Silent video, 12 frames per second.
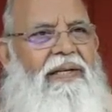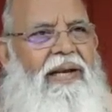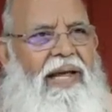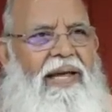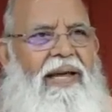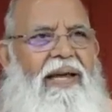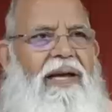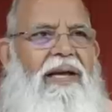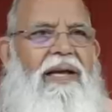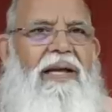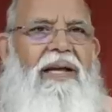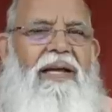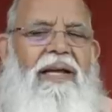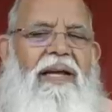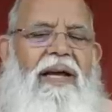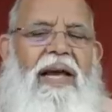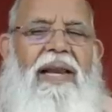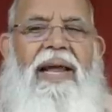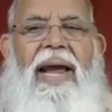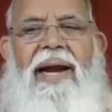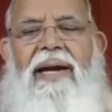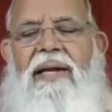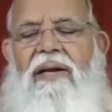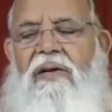like an
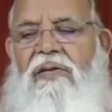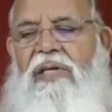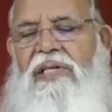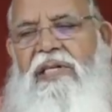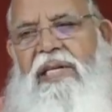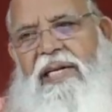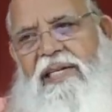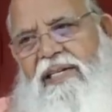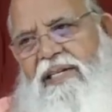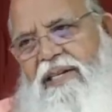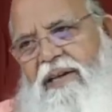actor on the stage.